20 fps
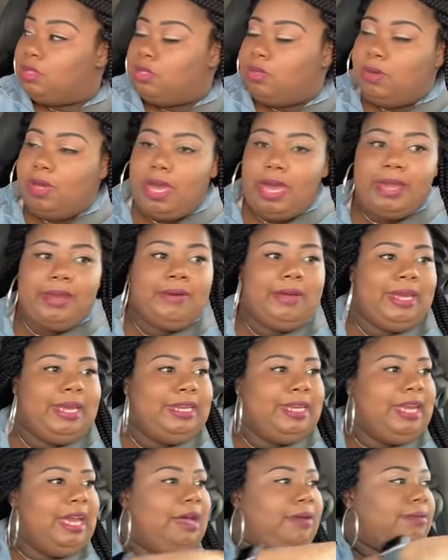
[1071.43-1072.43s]
You ain't got no
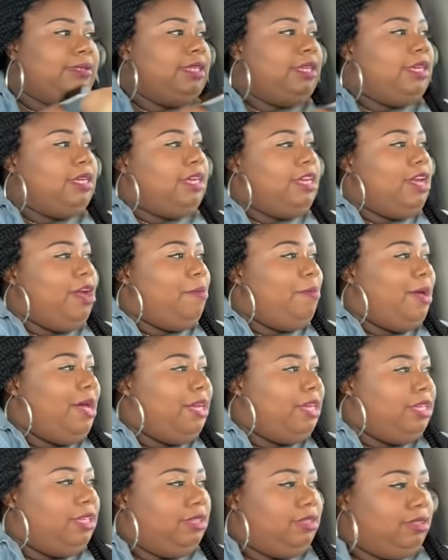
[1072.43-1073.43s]
handicap stick in your pocket.